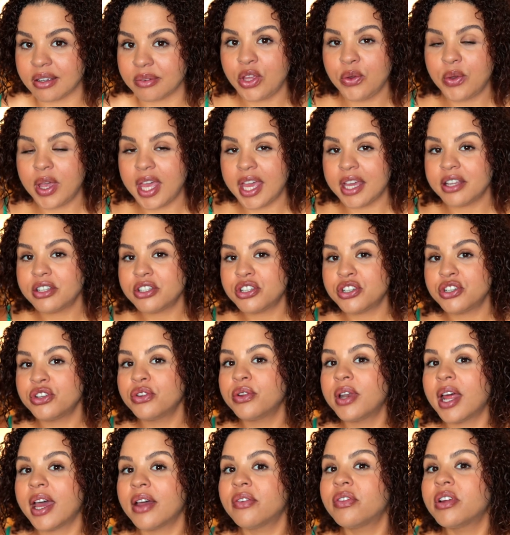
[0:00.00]
You can't
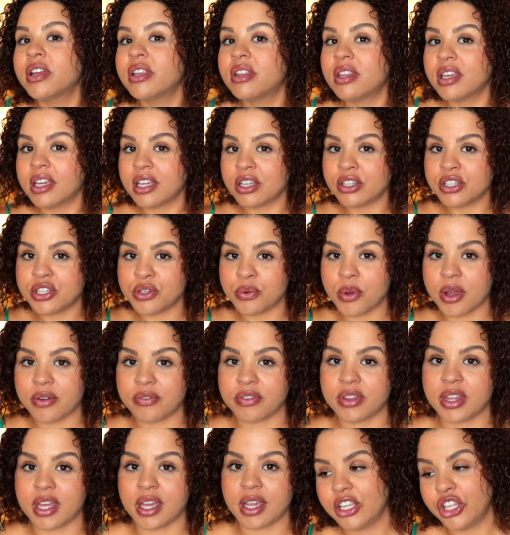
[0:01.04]
shoot everything and do
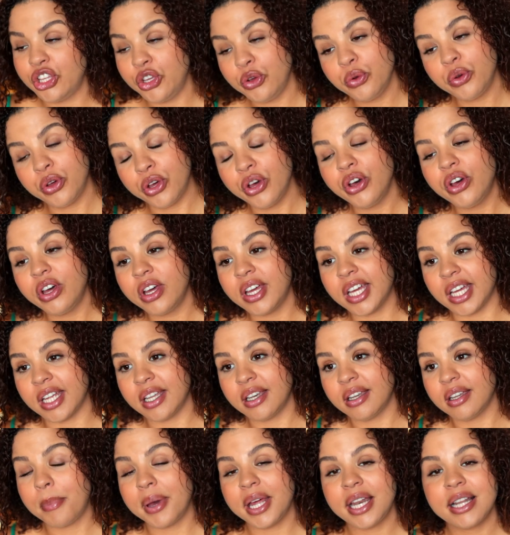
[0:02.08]
everything. You
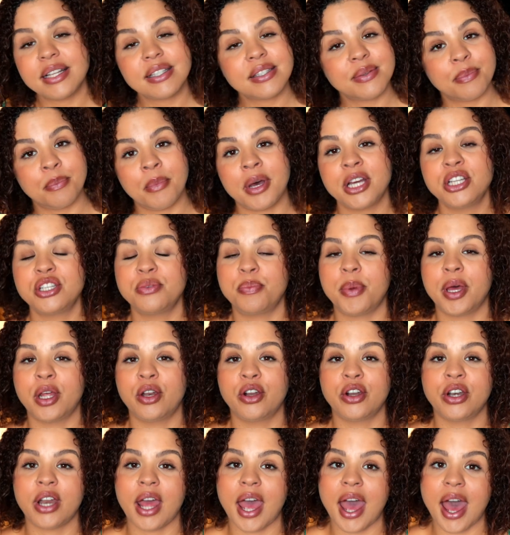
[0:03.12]
could, but it's much
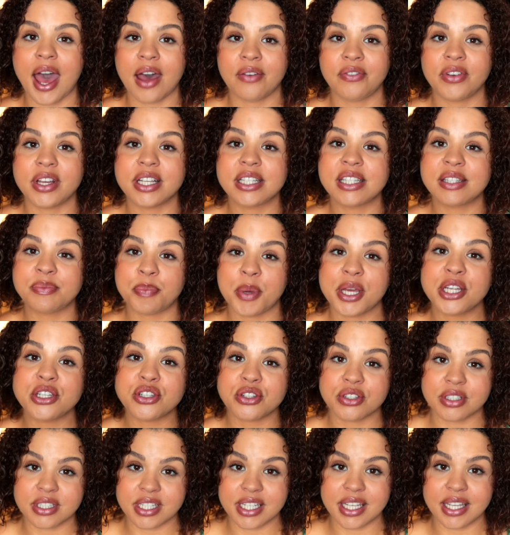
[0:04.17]
better to have a
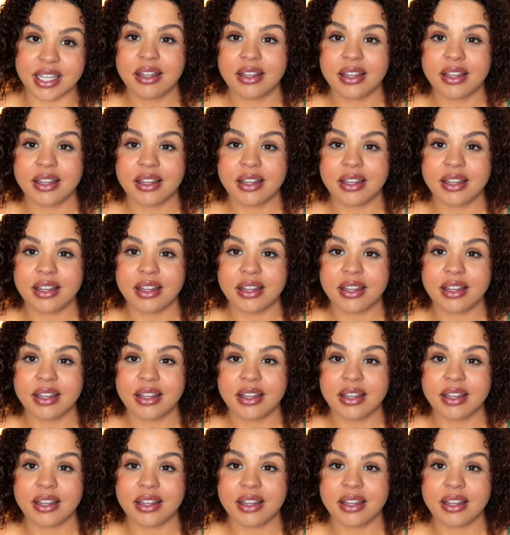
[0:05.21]
specialty.